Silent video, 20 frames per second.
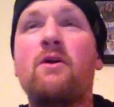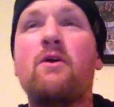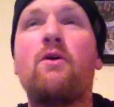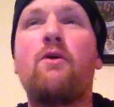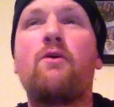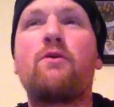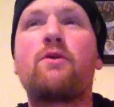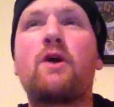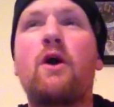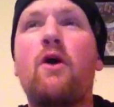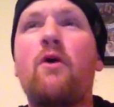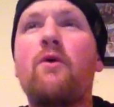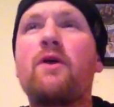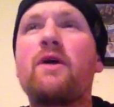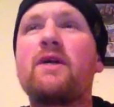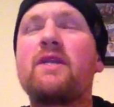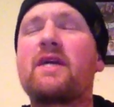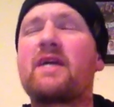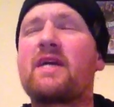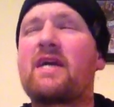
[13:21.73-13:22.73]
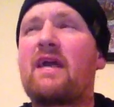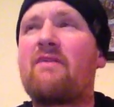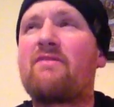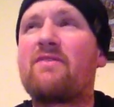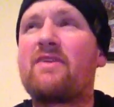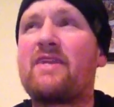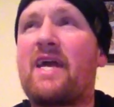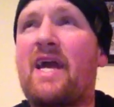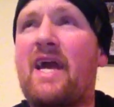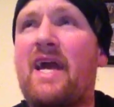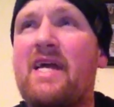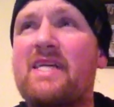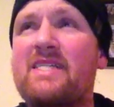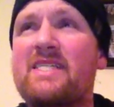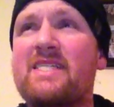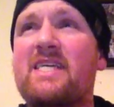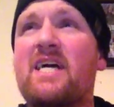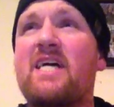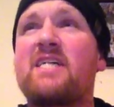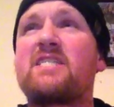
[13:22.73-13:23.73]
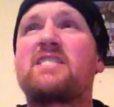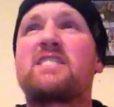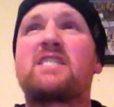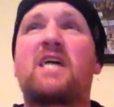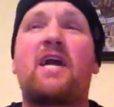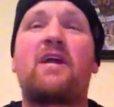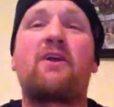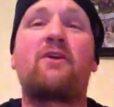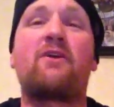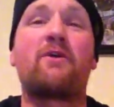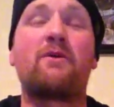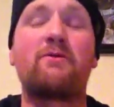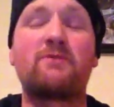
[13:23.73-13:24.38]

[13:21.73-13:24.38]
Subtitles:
Hulk Hogan and Kevin Nash, Scott Steiner.